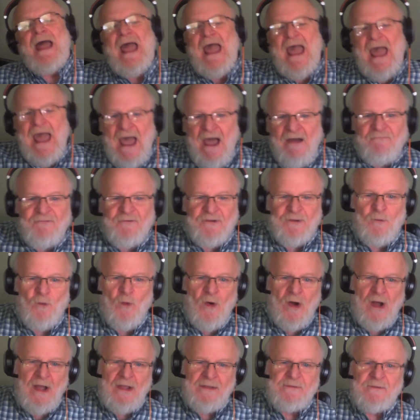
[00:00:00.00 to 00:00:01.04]

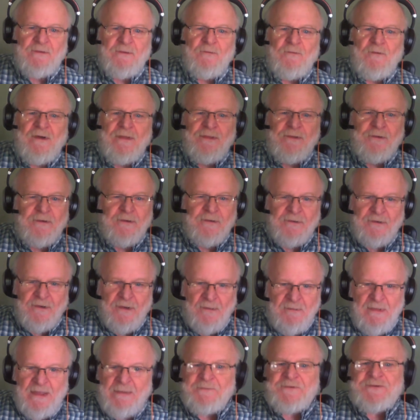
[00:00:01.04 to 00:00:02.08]
everyone, whether a
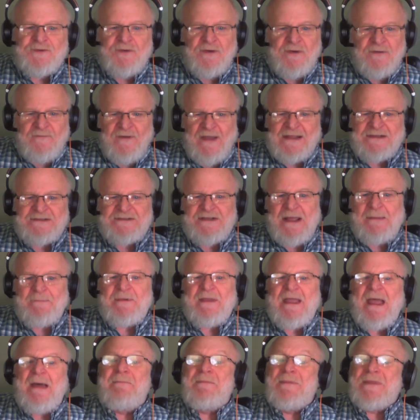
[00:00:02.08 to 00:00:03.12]
MIPS or advanced
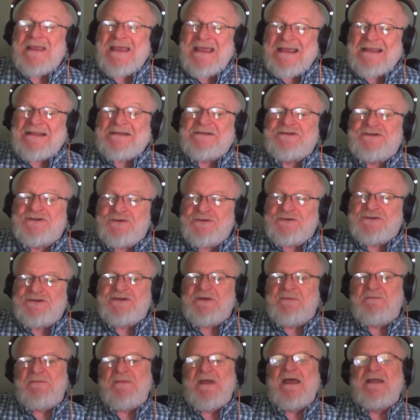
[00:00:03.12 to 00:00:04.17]
APM, needs to
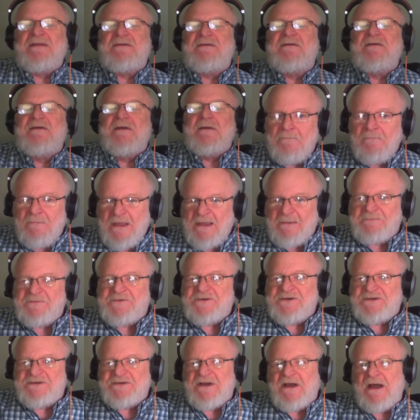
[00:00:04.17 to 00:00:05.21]
submit a
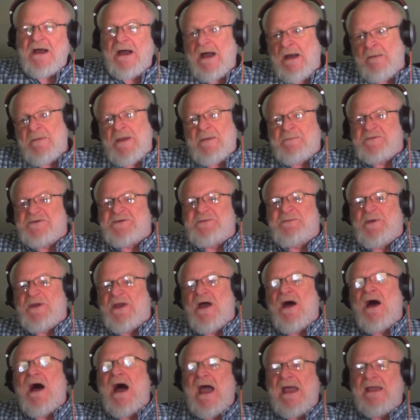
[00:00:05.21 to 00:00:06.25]
MIPS
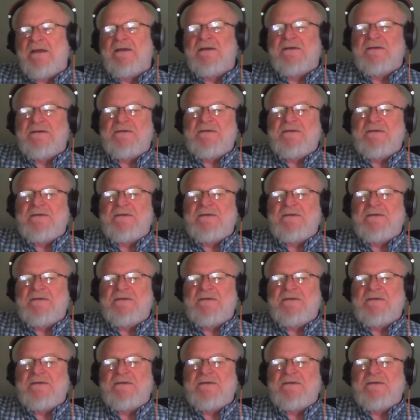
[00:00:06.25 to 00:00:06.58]
PI,